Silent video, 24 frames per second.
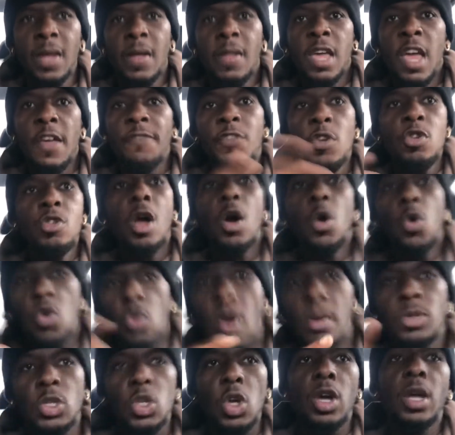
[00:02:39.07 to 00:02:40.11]
If you know who
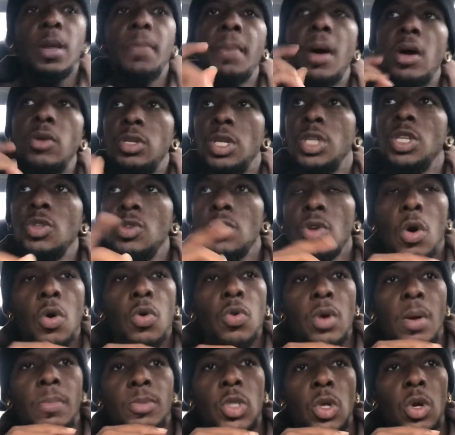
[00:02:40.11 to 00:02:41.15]
I'm talking about, then you know
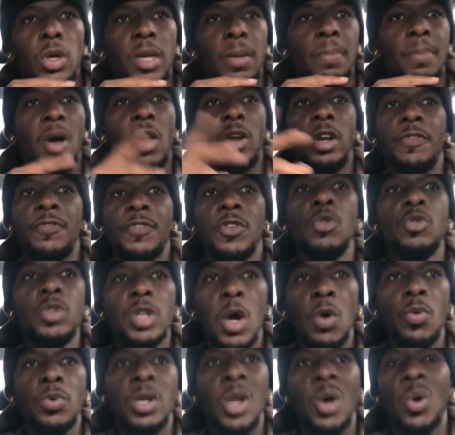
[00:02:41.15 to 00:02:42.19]
who I'm talking about. If you
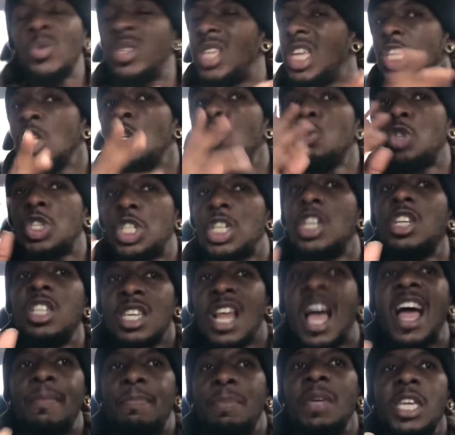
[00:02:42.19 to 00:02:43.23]
don't know, then you should
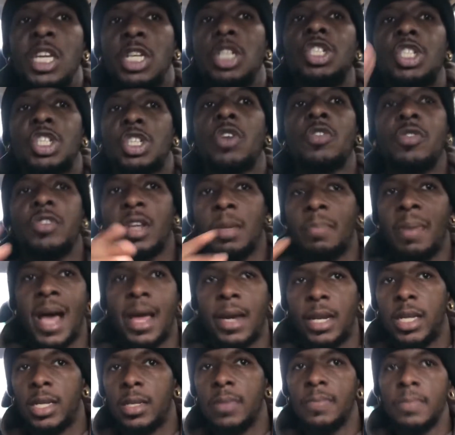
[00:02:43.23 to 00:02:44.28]
not be concerned about
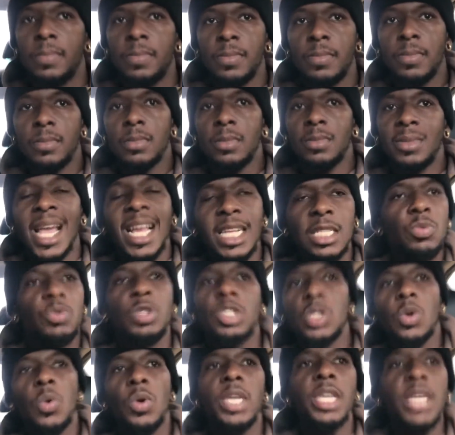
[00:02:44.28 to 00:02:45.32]
it. That's what's
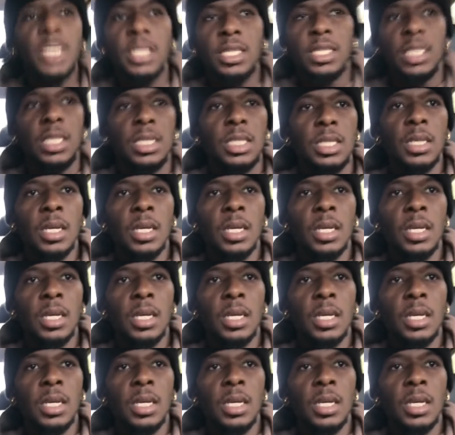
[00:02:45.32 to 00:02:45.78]
so easy.